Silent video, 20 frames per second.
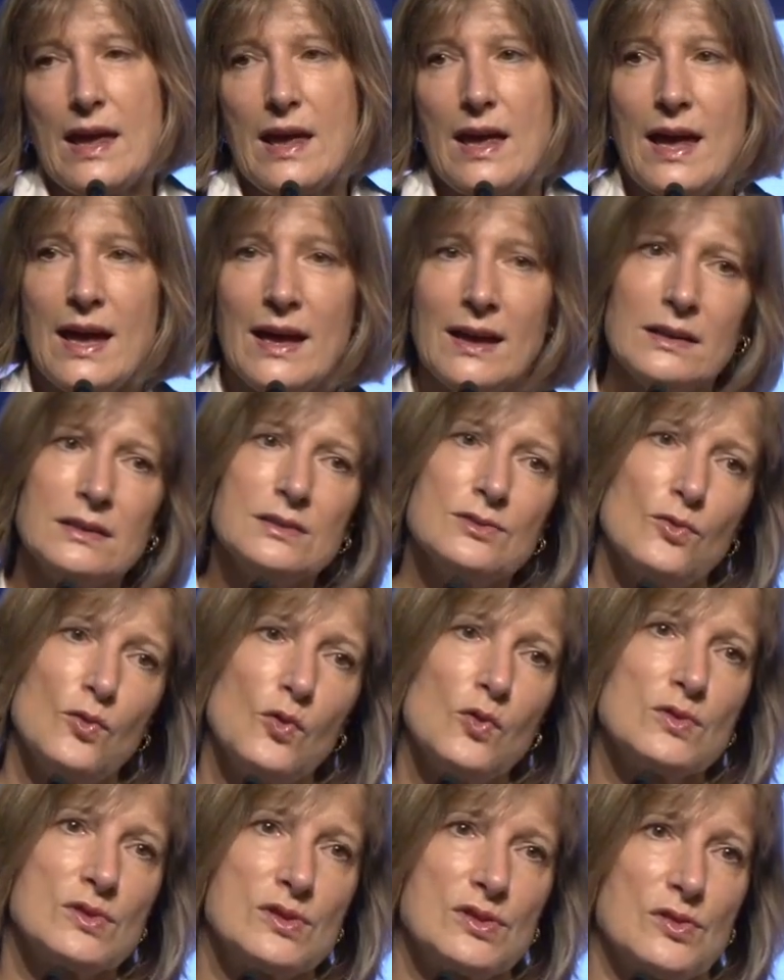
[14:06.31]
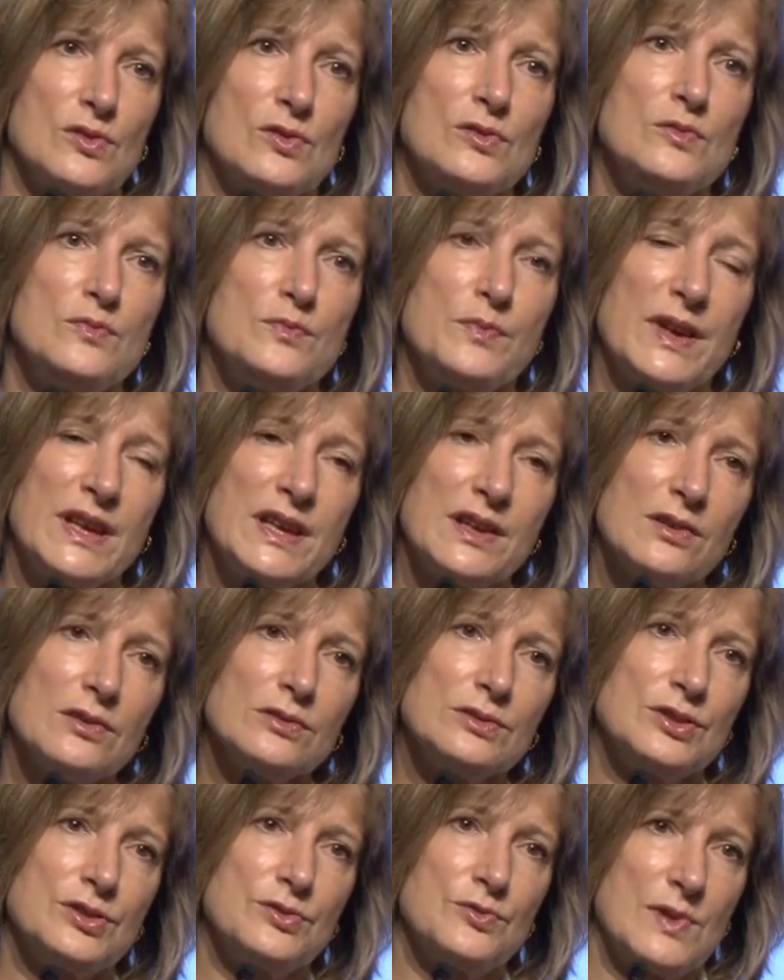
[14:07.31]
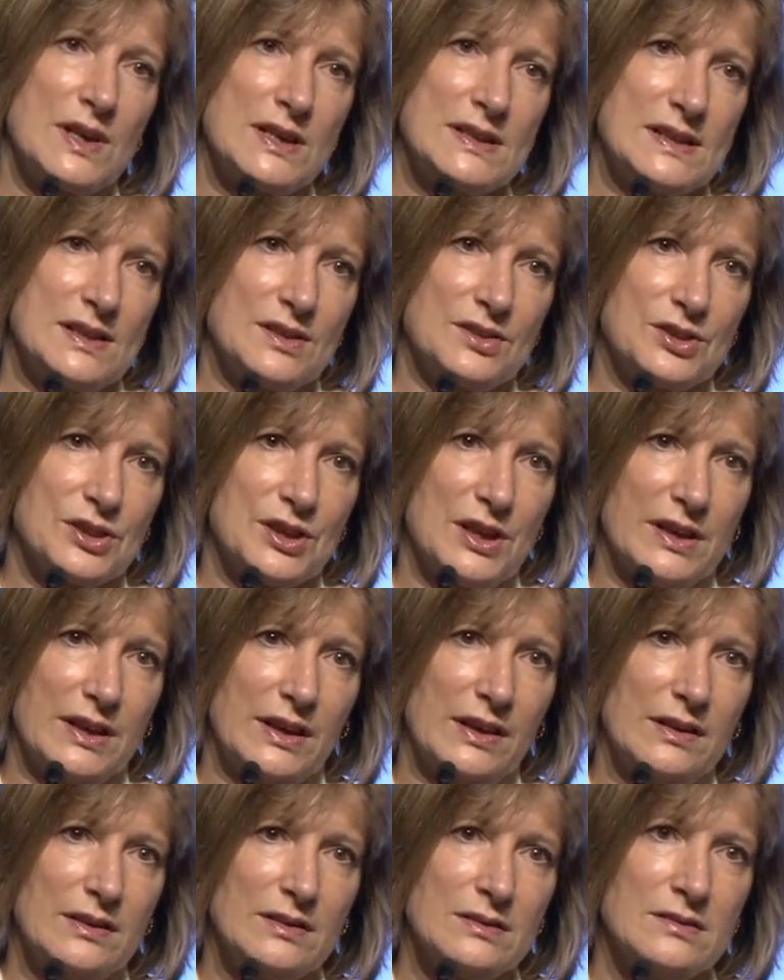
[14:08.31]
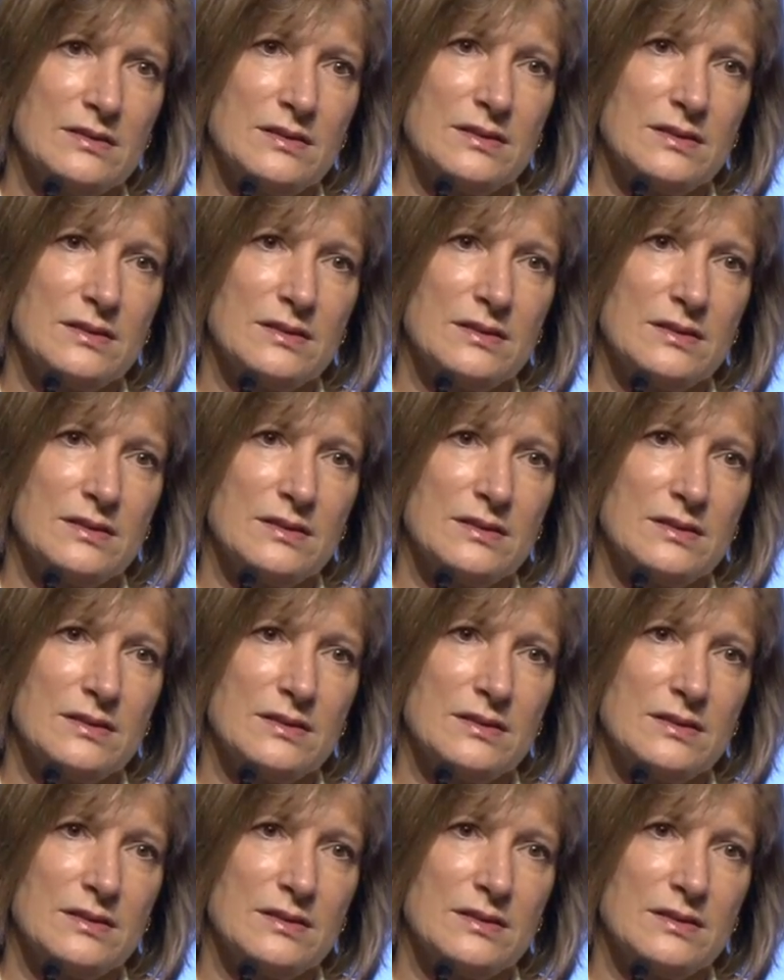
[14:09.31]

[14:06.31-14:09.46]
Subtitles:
And also, beyond US and China,